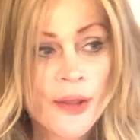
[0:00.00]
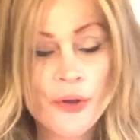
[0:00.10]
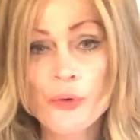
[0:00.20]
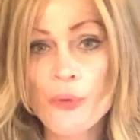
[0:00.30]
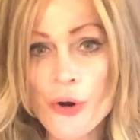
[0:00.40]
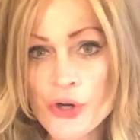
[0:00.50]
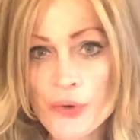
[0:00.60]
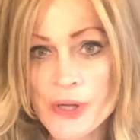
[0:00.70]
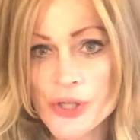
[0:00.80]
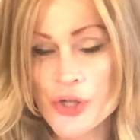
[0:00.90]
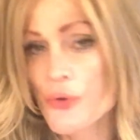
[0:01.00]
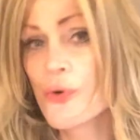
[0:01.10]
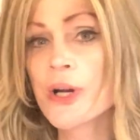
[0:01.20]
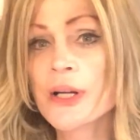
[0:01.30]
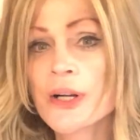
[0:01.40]
the grocery
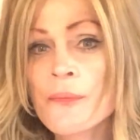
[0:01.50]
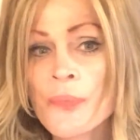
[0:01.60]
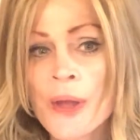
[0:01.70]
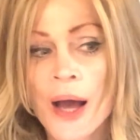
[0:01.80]
store,